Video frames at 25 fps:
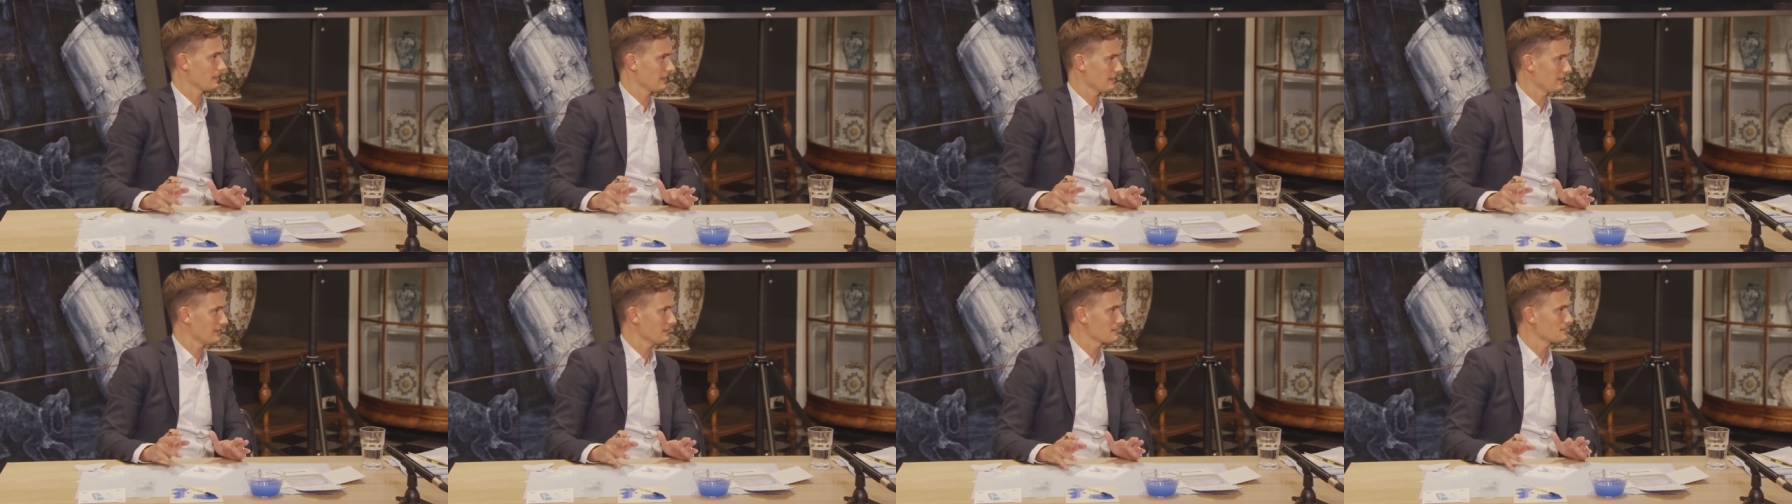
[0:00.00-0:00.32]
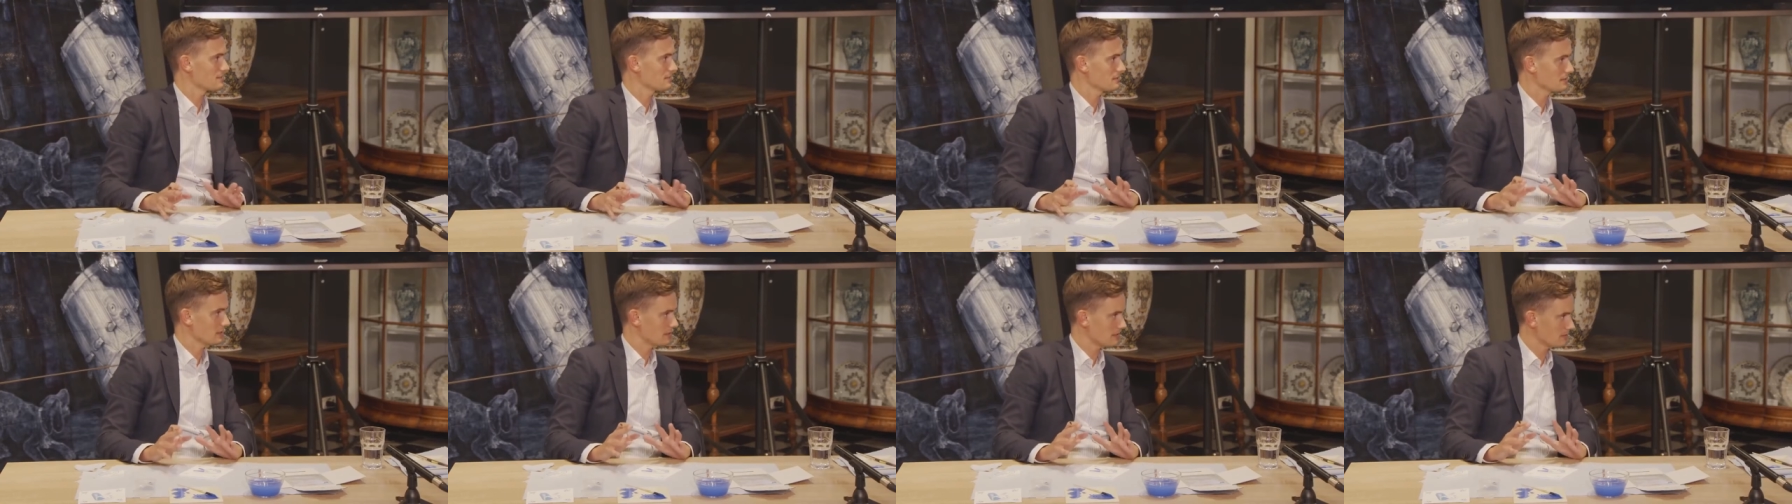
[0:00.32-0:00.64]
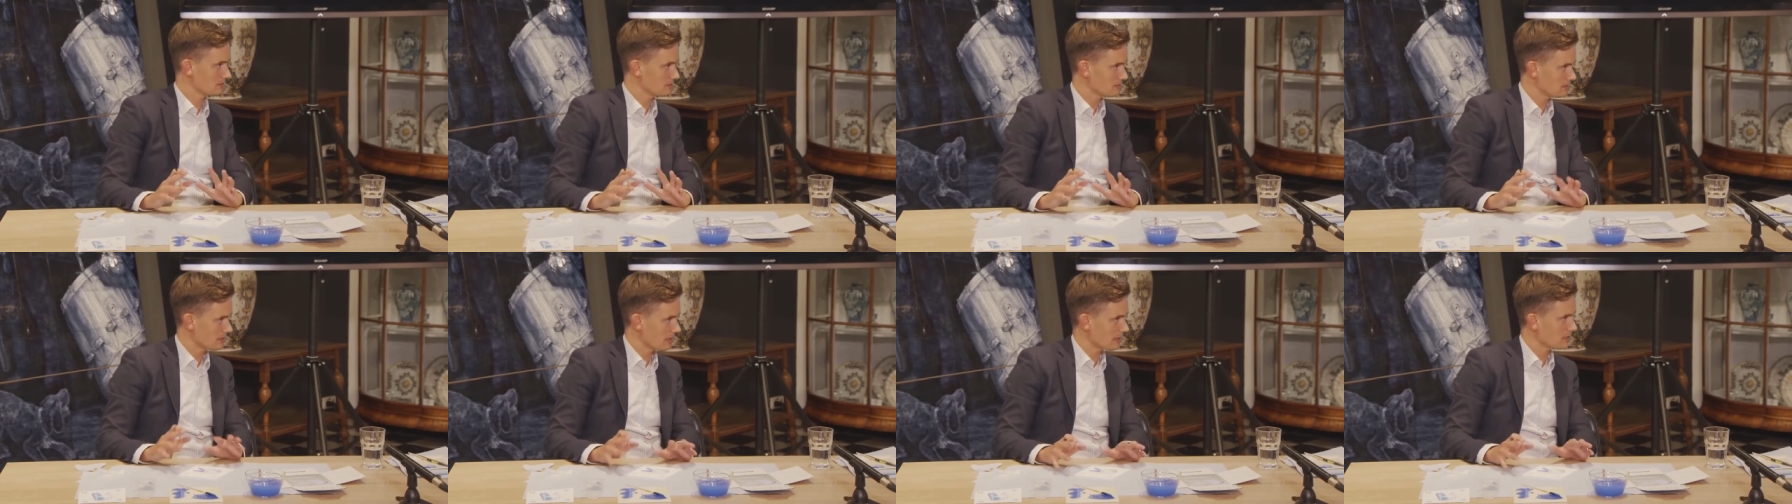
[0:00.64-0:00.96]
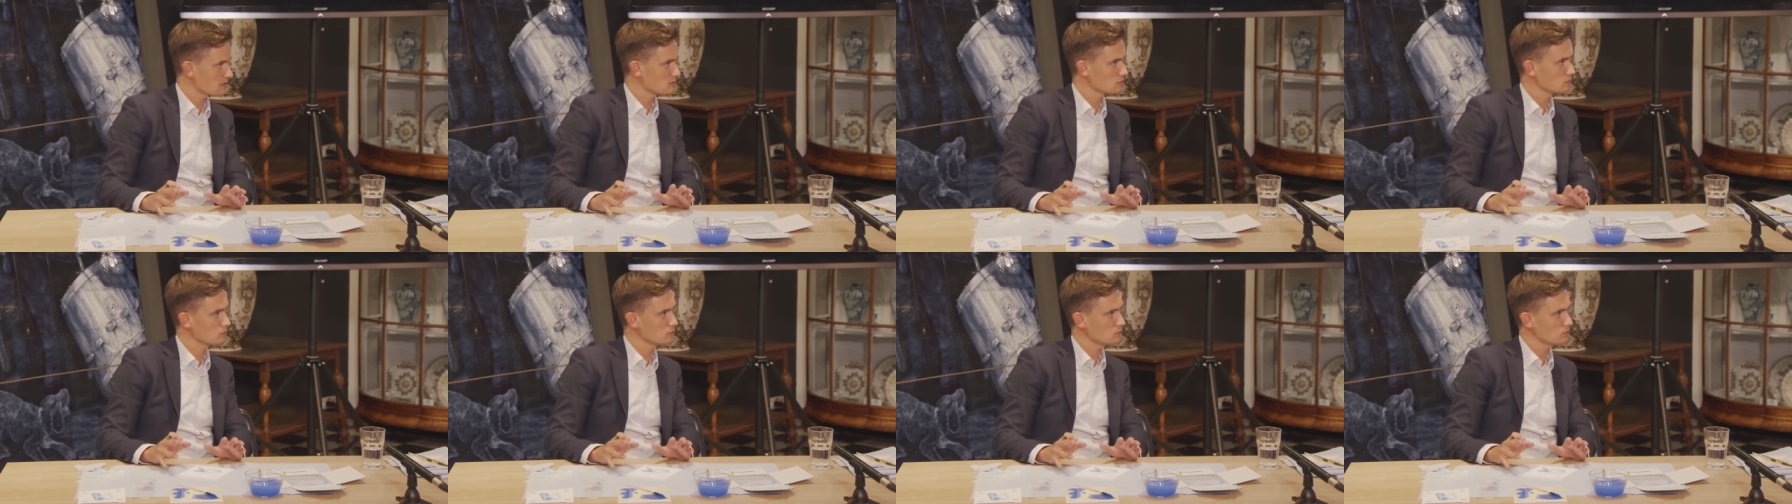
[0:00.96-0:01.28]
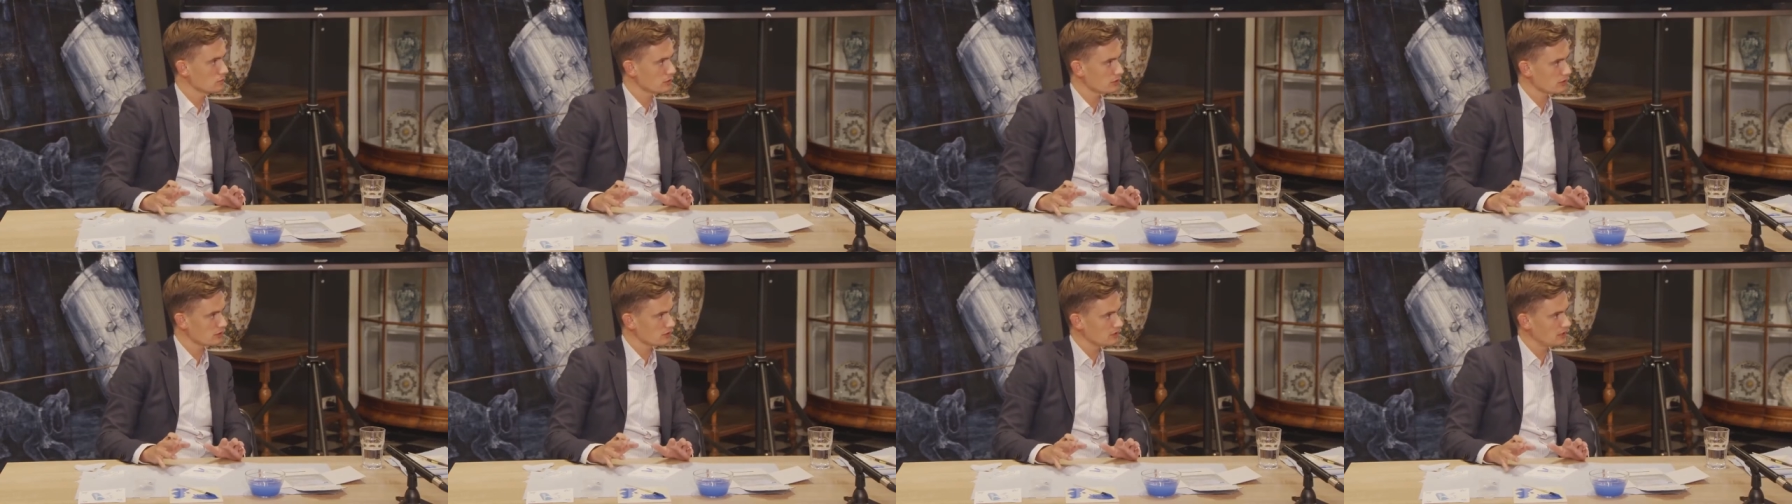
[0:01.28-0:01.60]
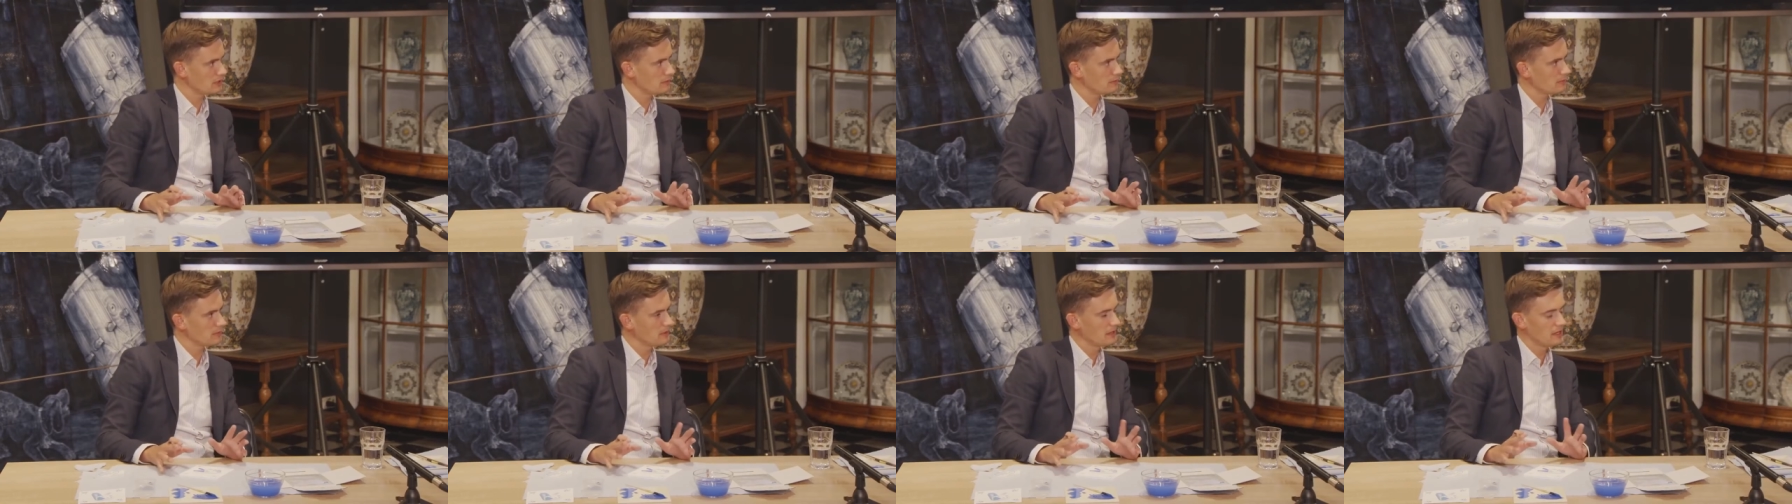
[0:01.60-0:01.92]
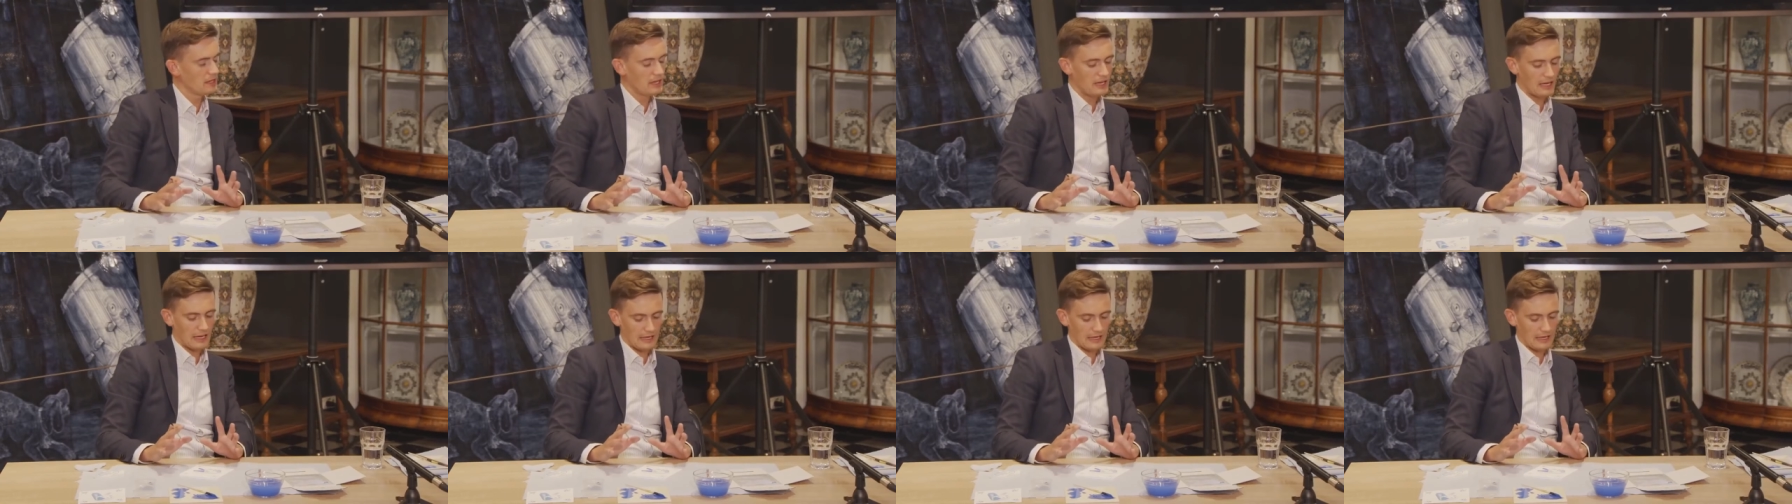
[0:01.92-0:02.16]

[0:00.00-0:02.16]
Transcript: Uh, so you can do the actual workshop,